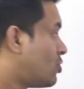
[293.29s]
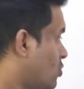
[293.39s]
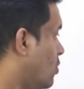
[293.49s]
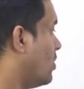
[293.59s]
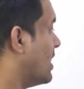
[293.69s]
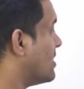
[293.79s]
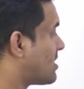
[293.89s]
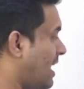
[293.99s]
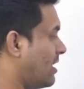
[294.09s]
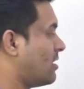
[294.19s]
So
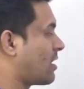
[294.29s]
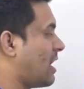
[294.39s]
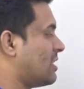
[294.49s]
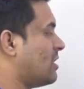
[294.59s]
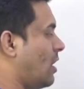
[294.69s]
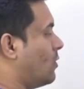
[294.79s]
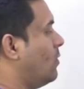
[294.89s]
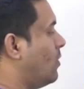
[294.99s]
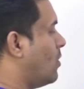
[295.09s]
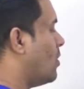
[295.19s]
inside the class
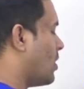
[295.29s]
now,